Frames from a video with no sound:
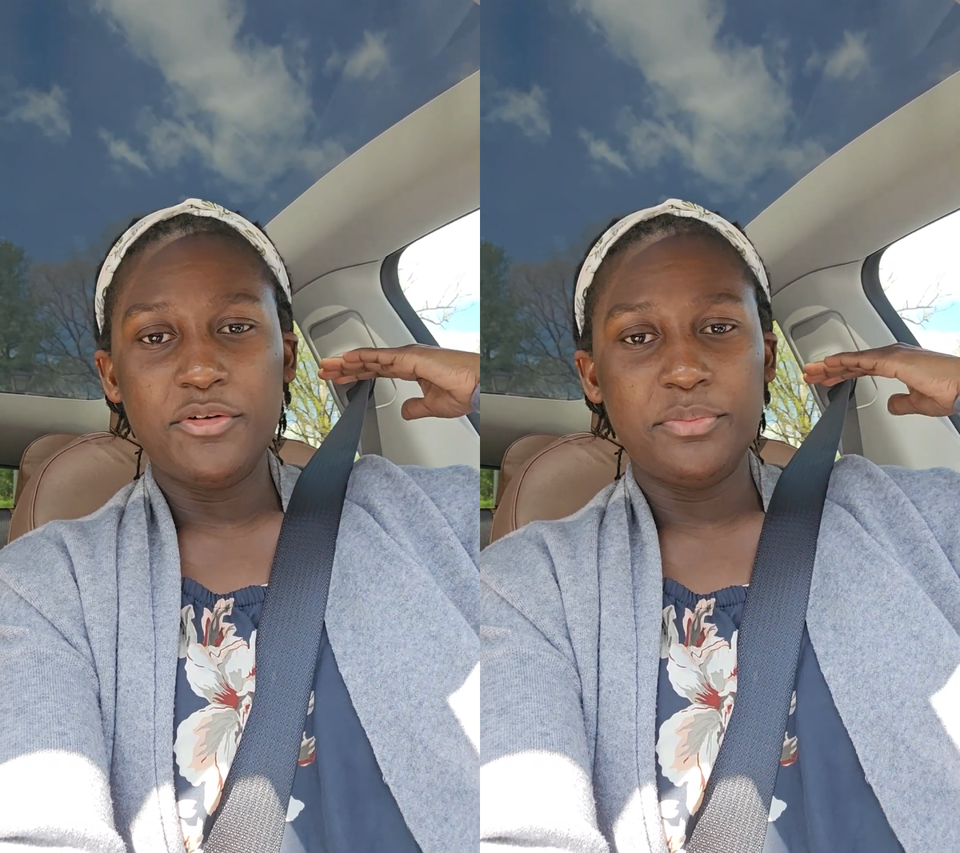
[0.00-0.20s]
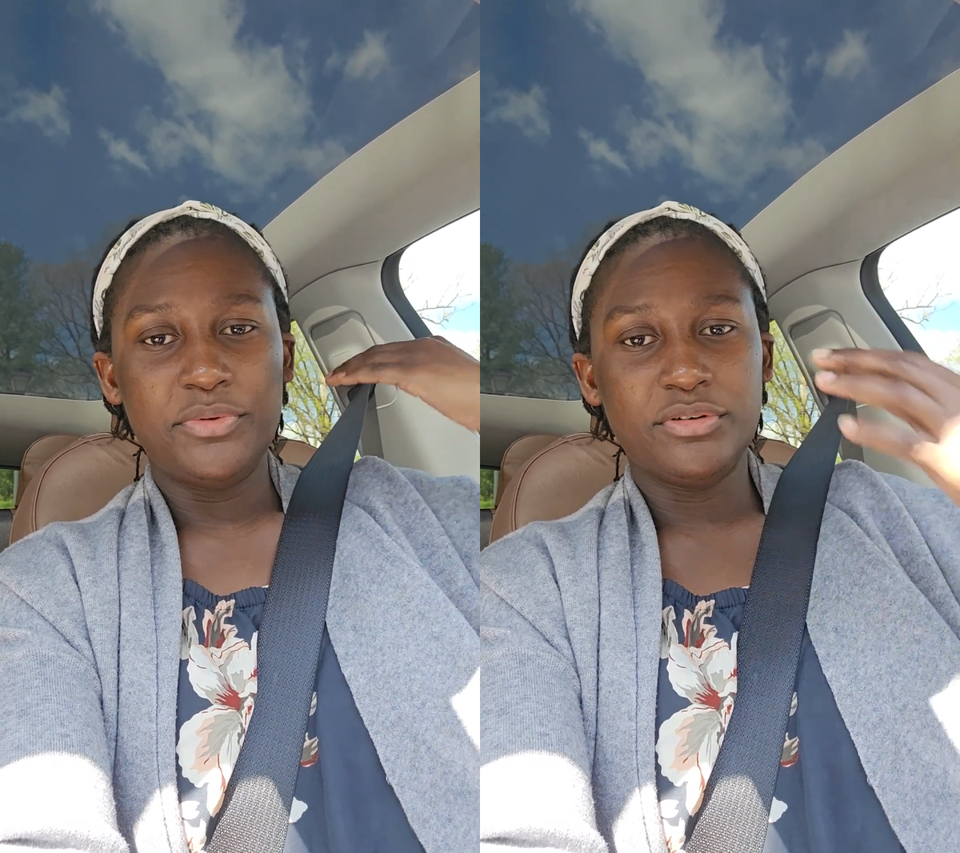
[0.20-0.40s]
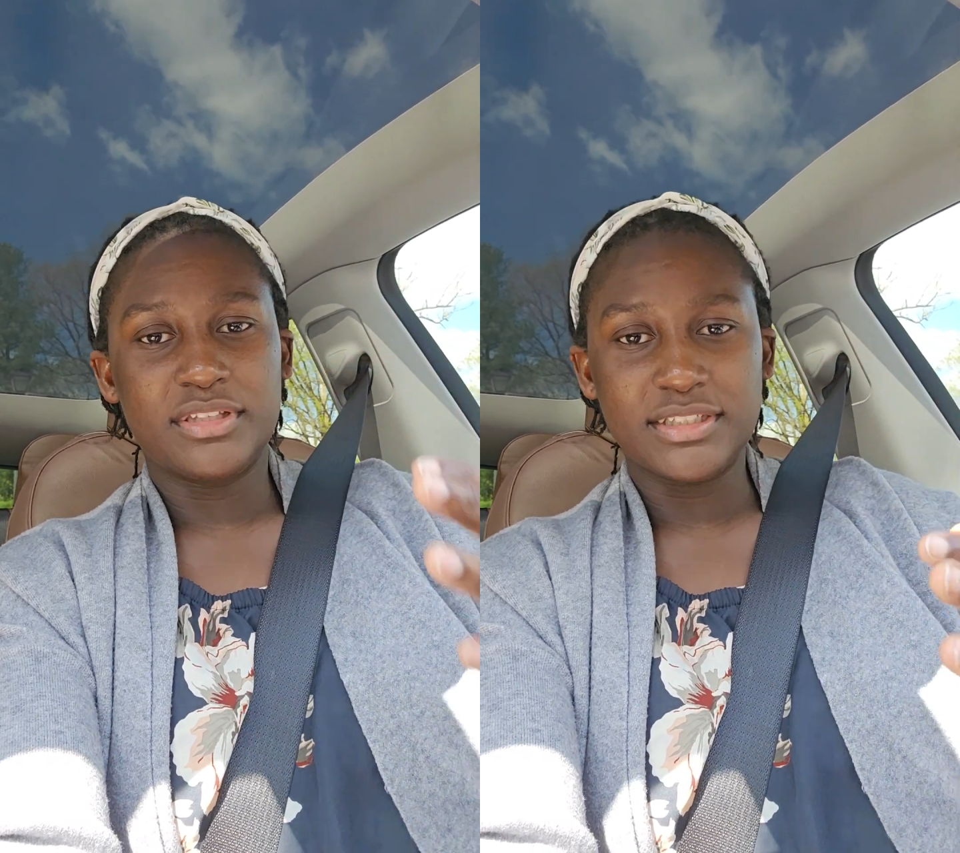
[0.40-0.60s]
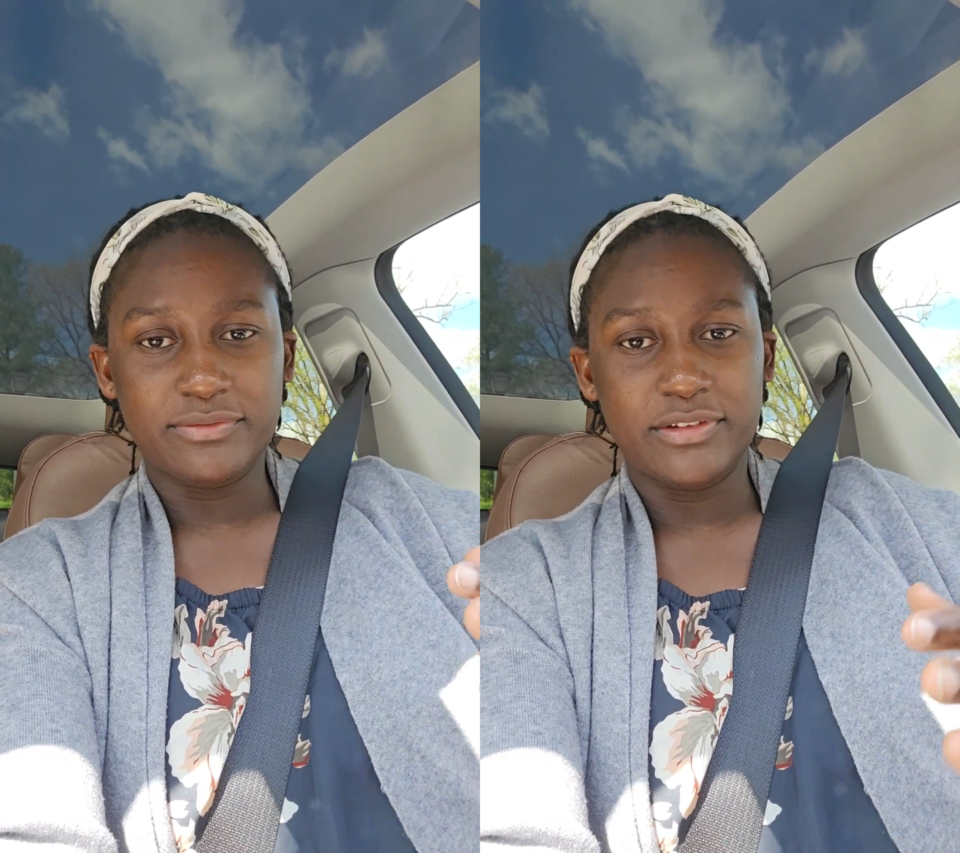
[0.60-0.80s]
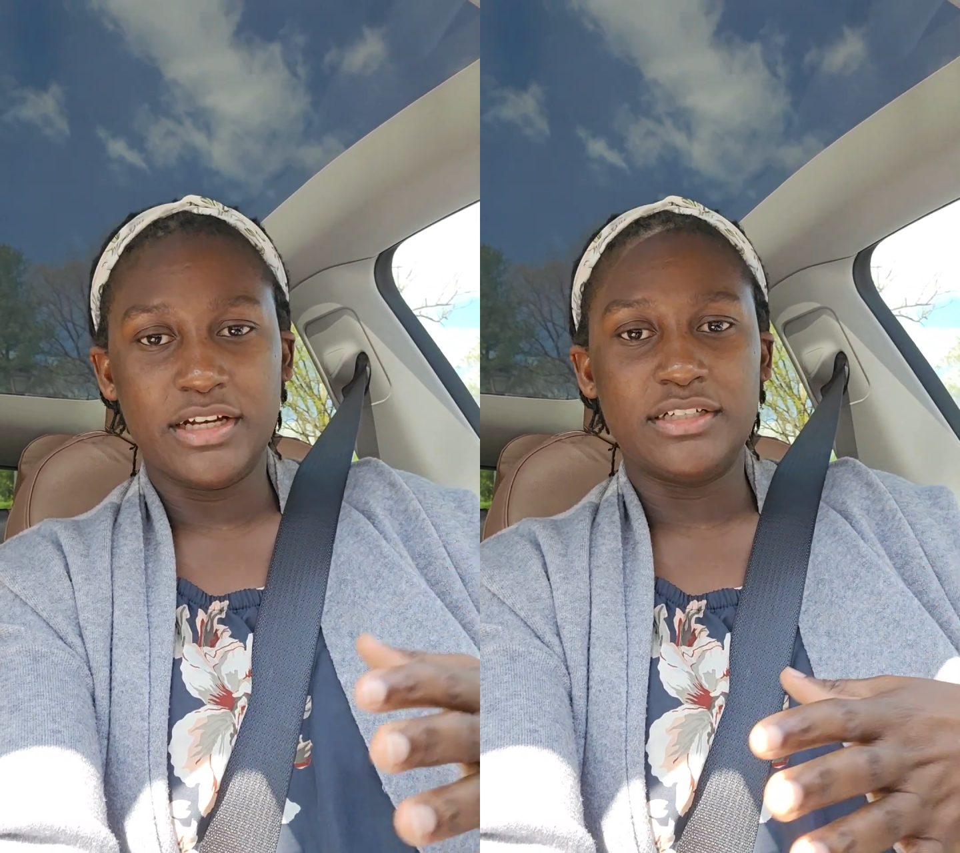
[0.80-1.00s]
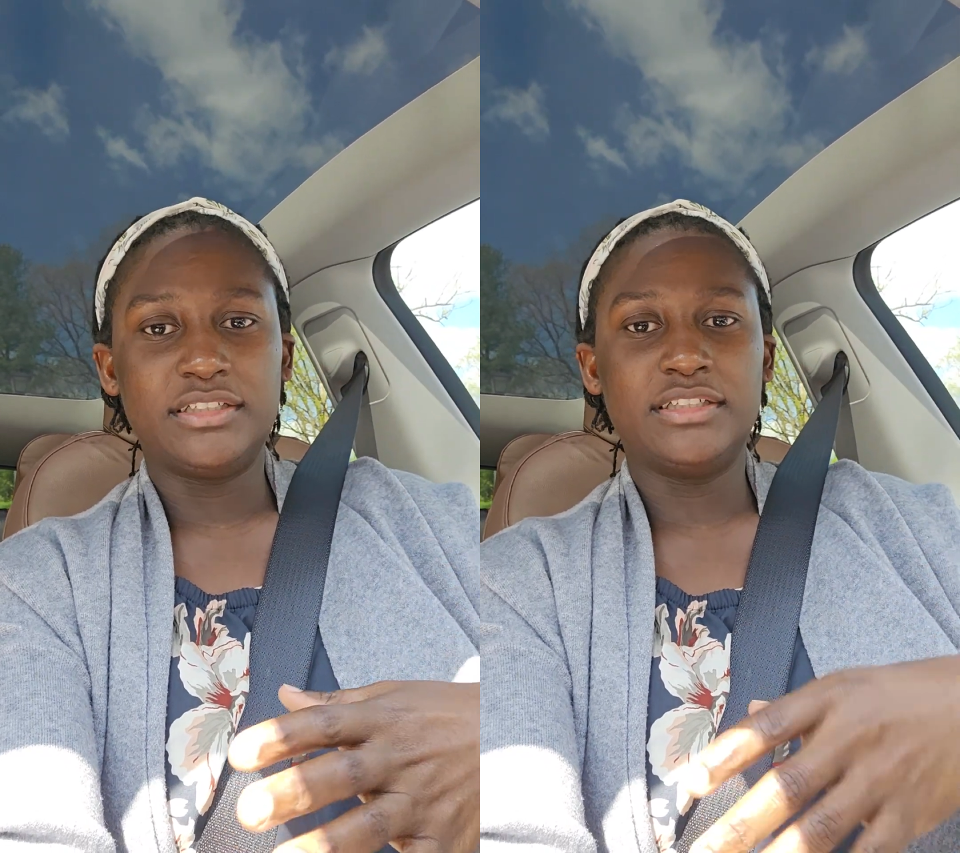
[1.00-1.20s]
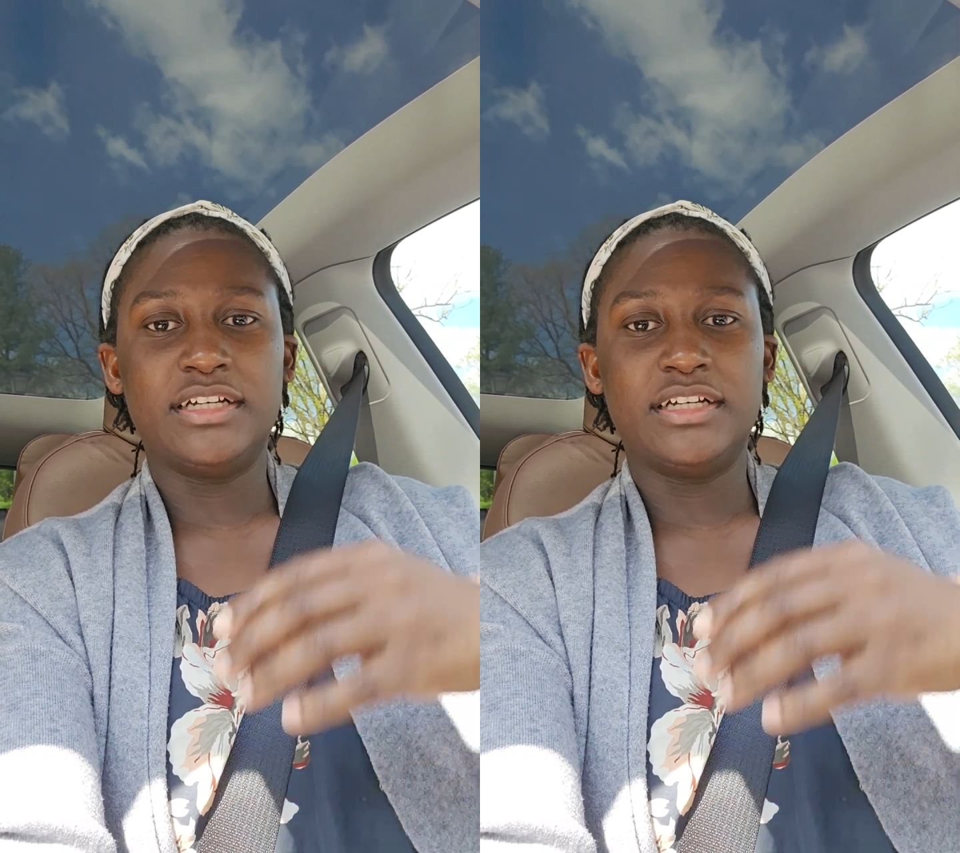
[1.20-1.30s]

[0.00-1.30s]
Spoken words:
rebuked this flood.